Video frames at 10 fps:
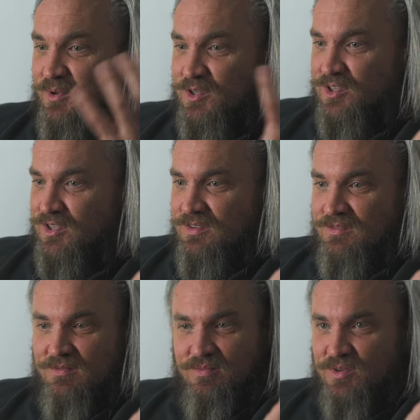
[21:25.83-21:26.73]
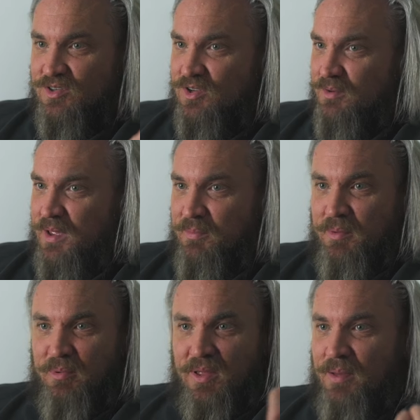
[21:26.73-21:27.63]
We just we just got to make
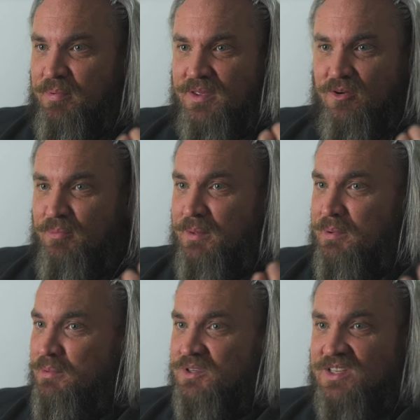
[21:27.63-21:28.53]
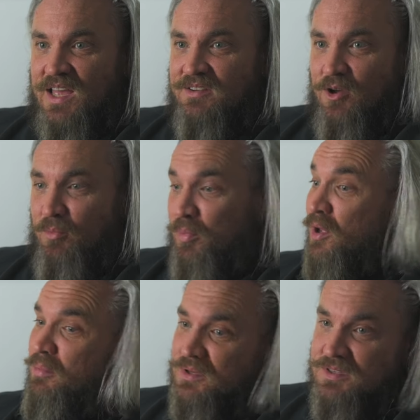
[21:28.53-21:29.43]
people happy or make people sad on
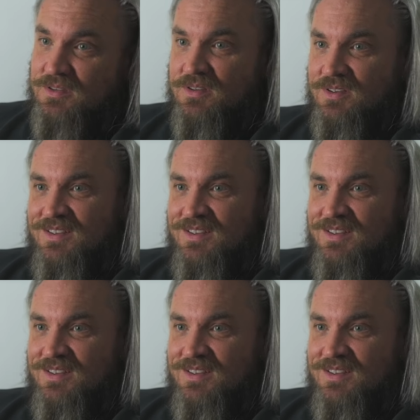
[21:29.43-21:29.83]
purpose